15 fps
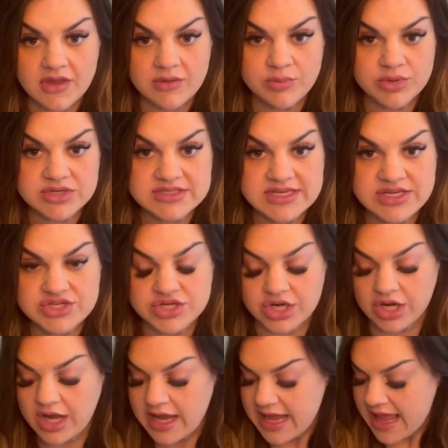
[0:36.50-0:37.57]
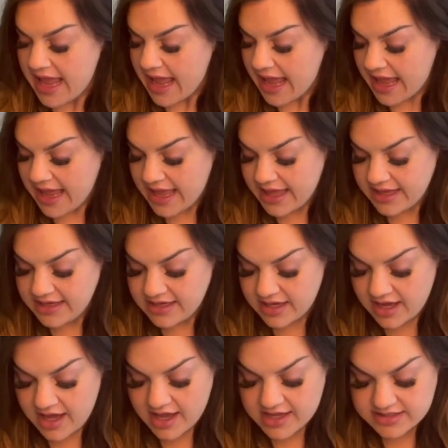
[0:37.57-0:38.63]
procedure. And
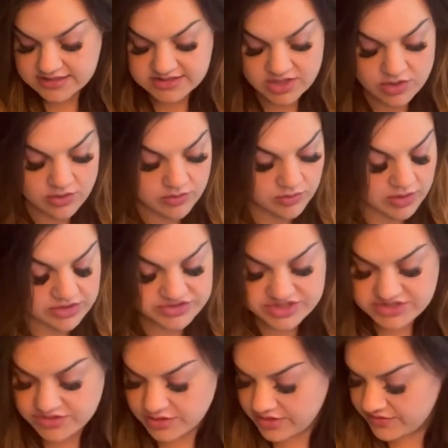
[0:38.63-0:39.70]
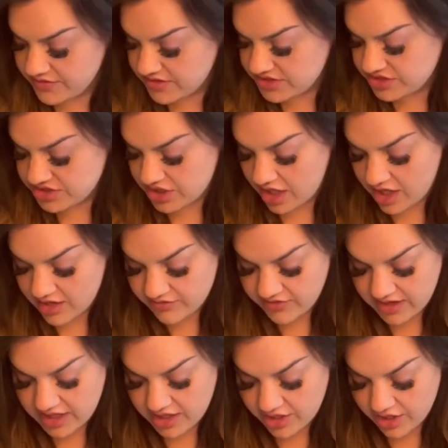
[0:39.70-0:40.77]
so I'll just sort of start off
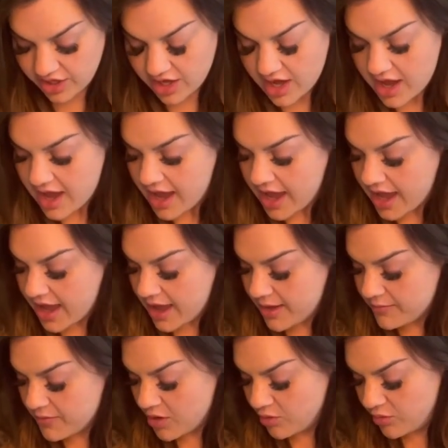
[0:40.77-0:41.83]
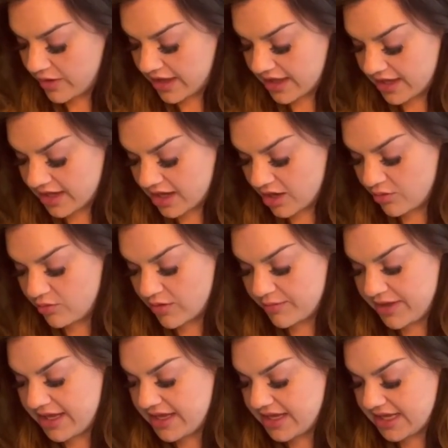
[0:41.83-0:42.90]
here. When a
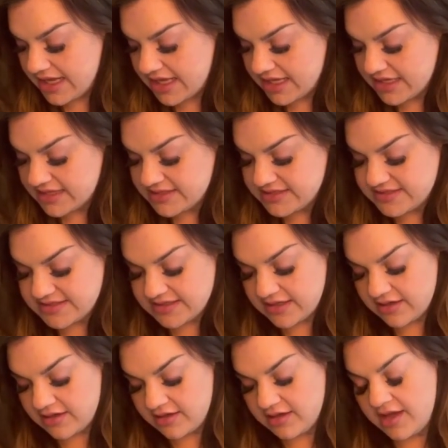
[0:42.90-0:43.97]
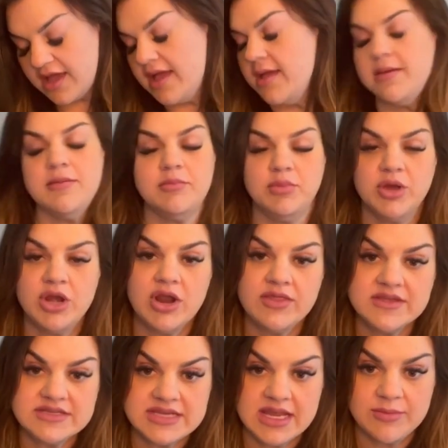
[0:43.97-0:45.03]
woman is put on
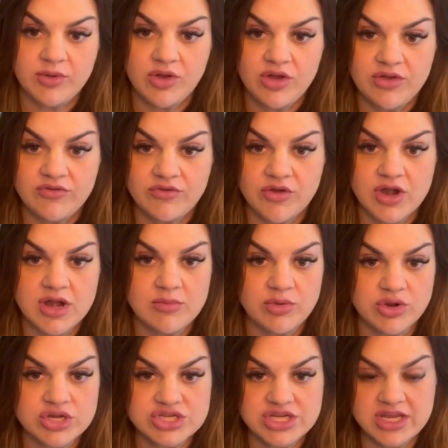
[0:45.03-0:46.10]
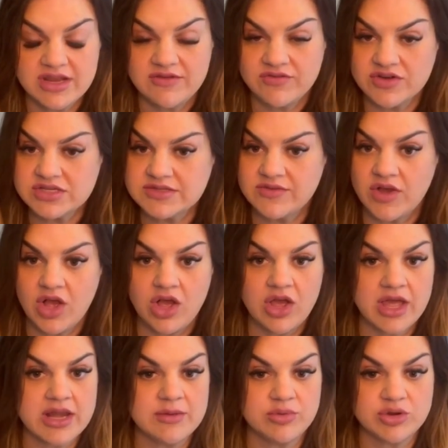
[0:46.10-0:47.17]
the table for an abortion, first of all,
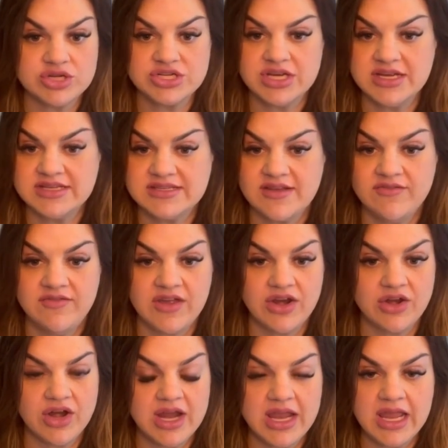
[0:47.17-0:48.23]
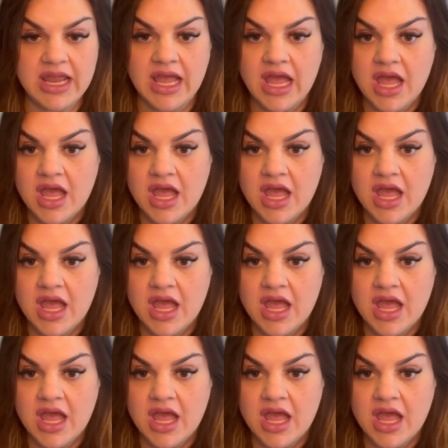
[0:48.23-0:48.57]
an abortion is a very